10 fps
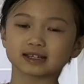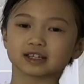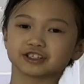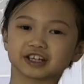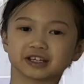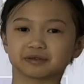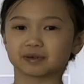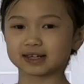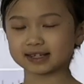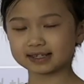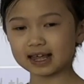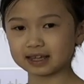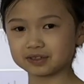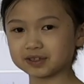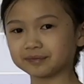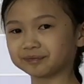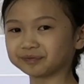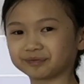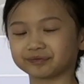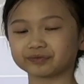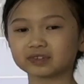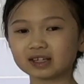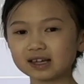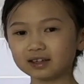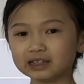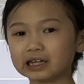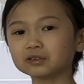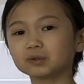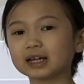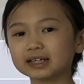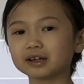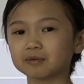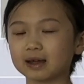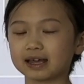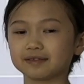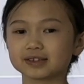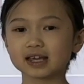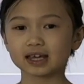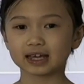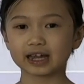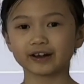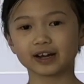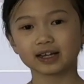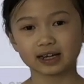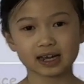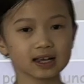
messages were sent. Then radio waves carried